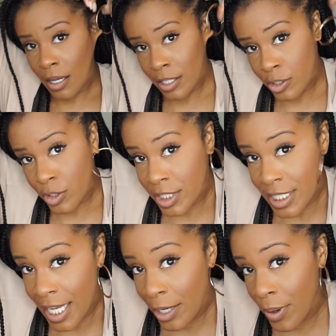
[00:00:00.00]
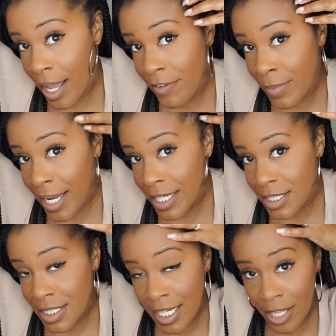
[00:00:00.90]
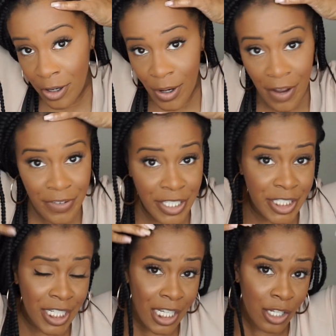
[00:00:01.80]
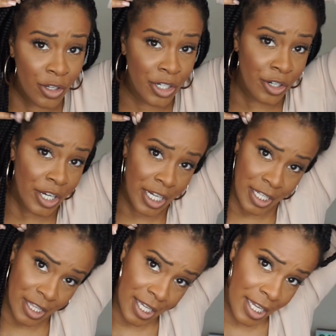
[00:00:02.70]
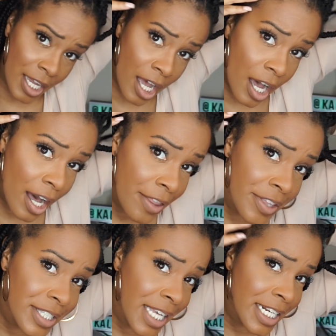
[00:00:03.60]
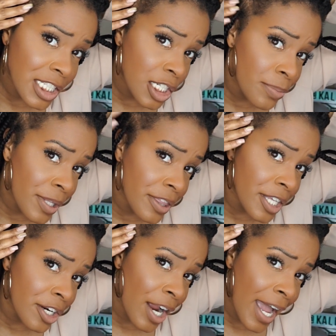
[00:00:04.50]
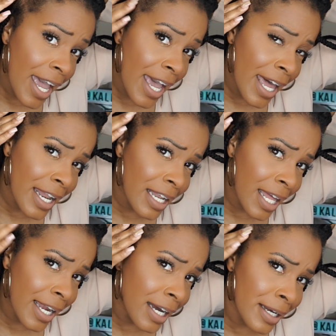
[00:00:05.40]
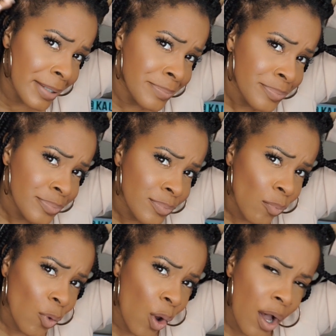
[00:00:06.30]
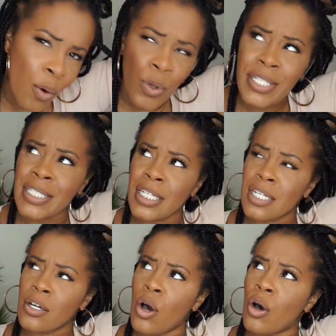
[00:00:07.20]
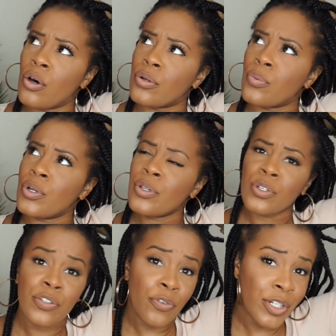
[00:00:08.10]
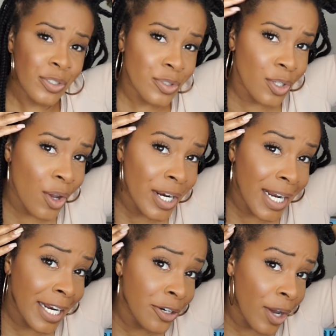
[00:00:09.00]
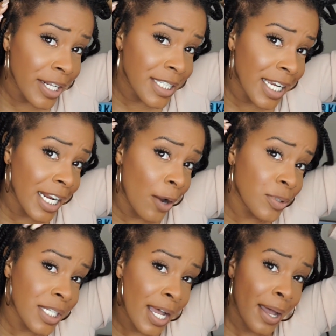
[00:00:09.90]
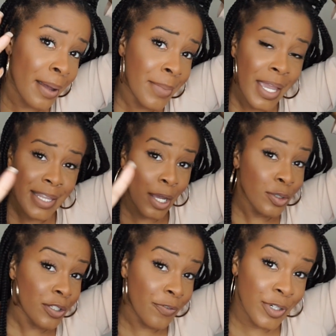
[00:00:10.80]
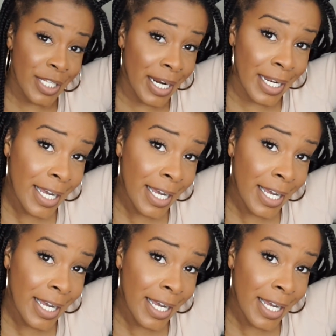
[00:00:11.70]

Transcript: You can see I don't have my edges together. I don't have any gel on it or anything. This side is a little bit thinner. I had like a what is it called? One of those frontals on, and I didn't know how to take it out one time. That was the first and the